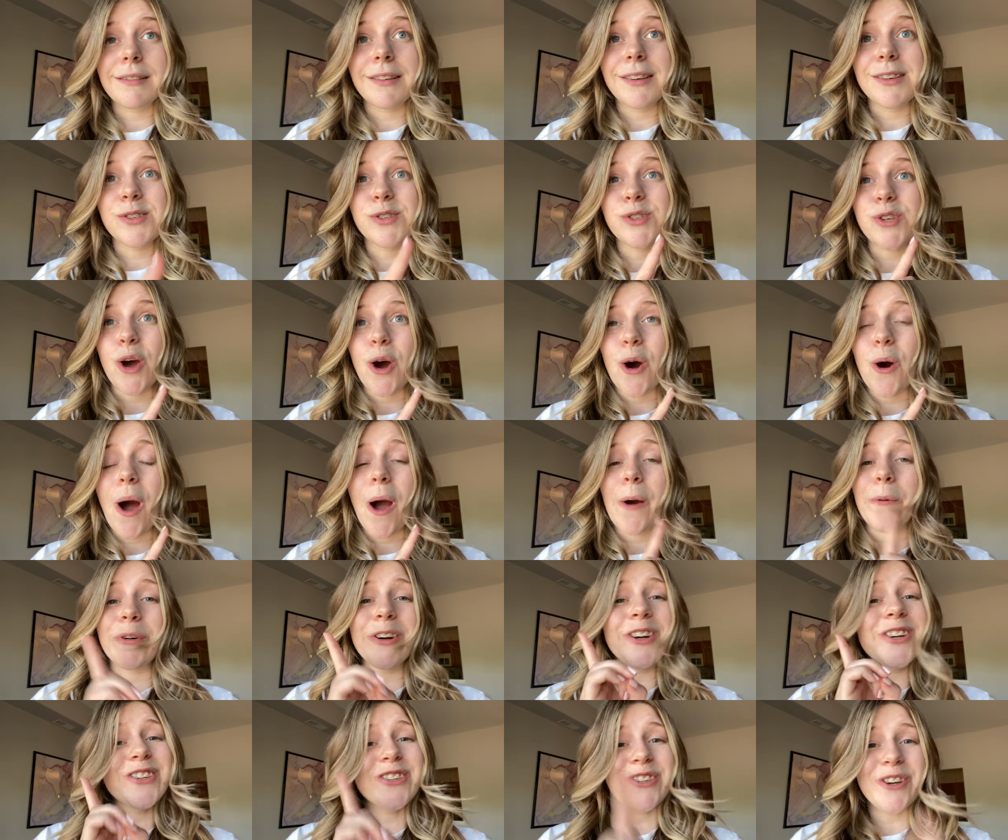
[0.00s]
So I
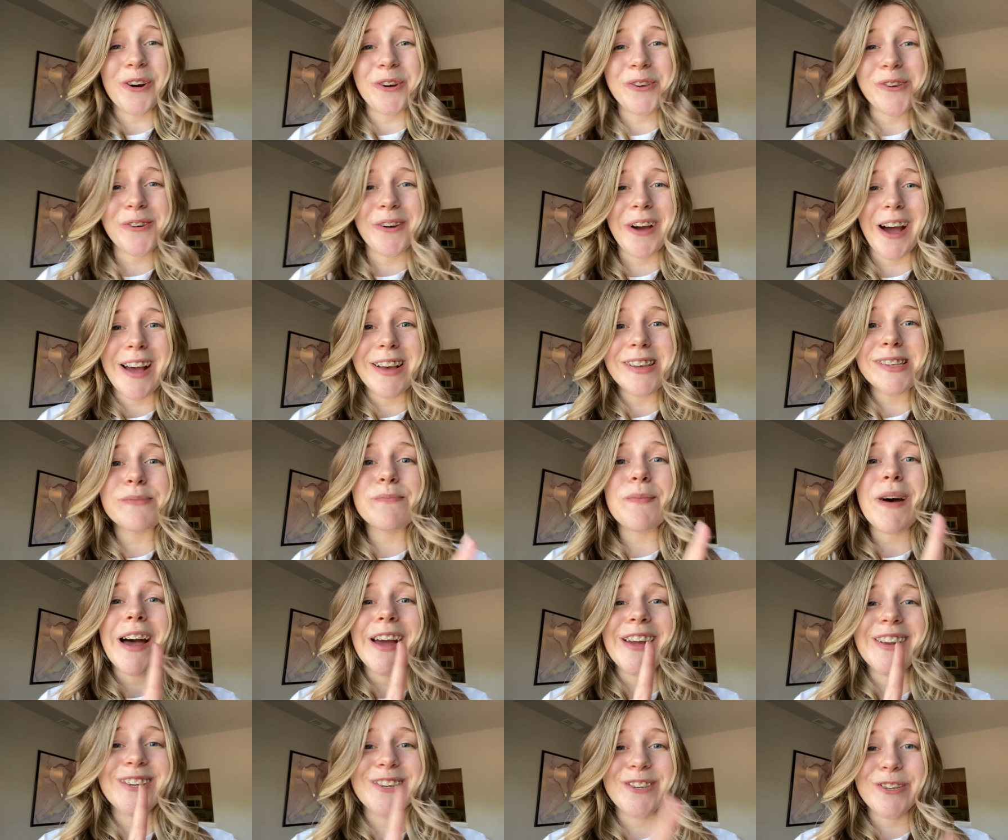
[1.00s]
want to show you guys
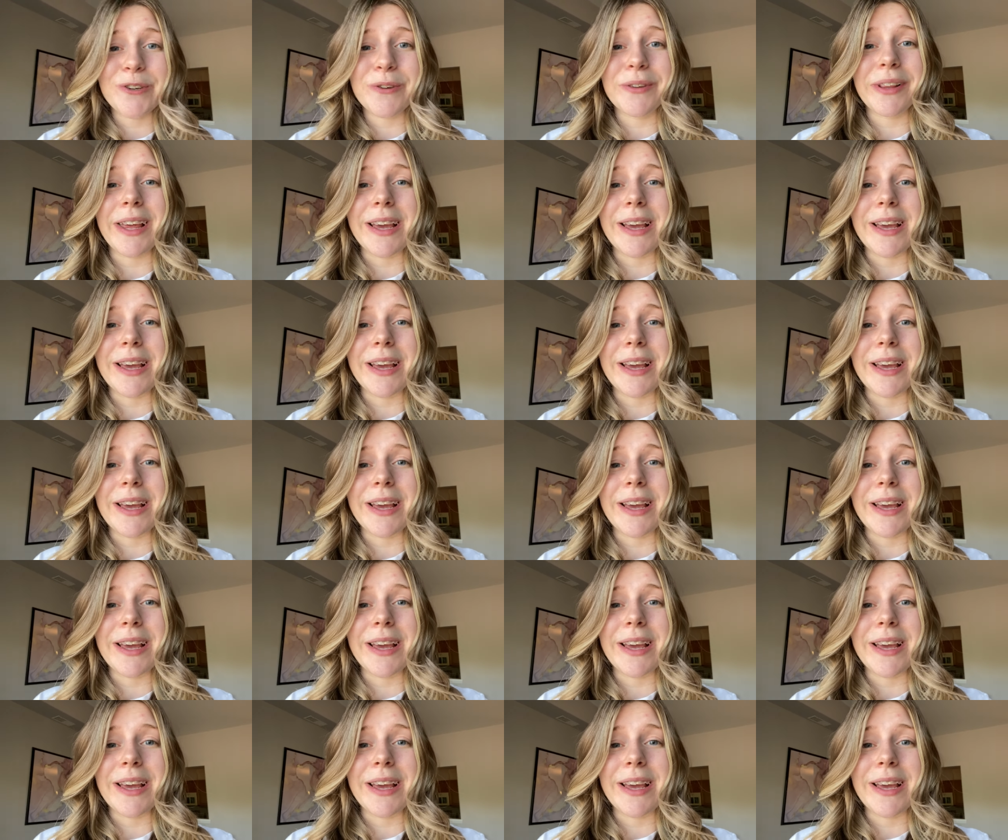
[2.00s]
my to-do